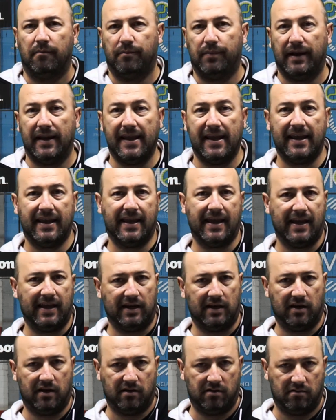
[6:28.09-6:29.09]
play
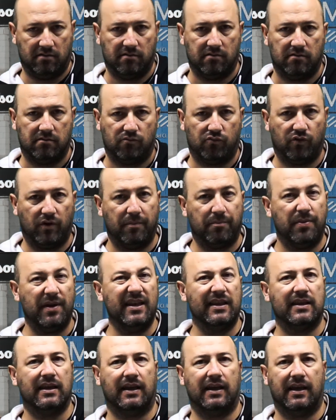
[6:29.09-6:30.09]
again,
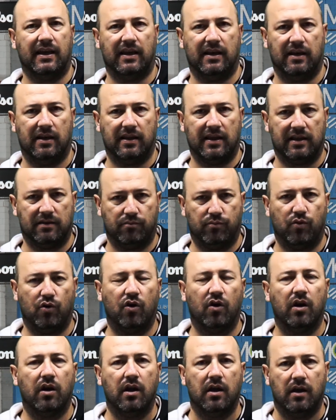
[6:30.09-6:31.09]
repeat again that
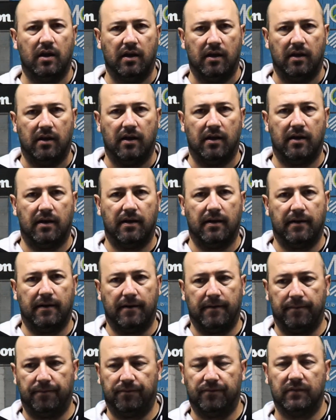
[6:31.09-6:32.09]
ball
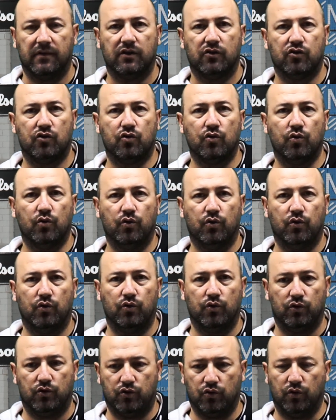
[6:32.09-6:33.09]

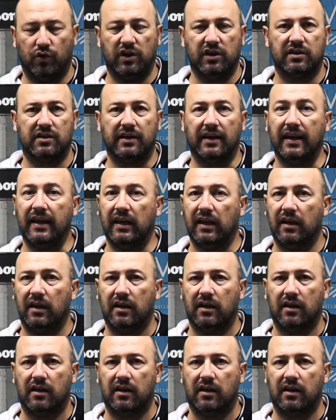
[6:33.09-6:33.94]
to his knee